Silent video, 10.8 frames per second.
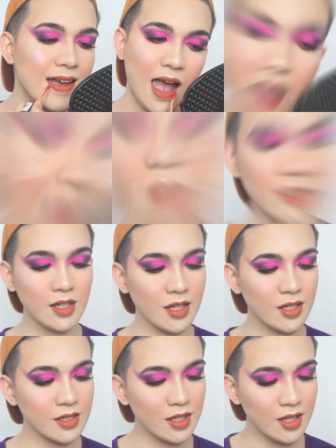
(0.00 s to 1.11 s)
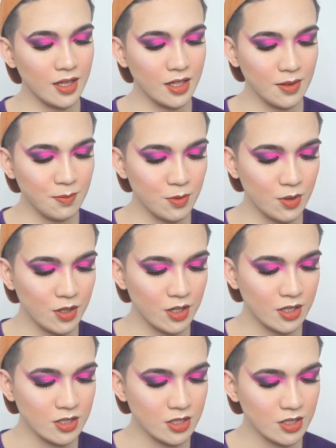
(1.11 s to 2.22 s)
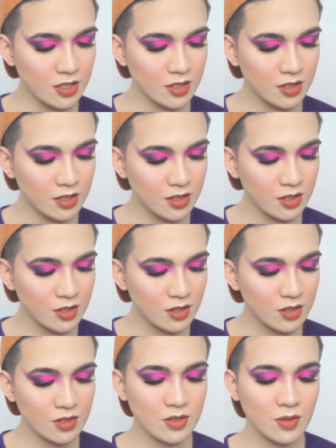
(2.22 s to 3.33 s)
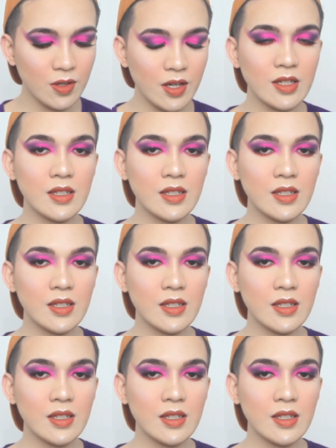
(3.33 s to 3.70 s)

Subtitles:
I'm gonna get a lip brush so I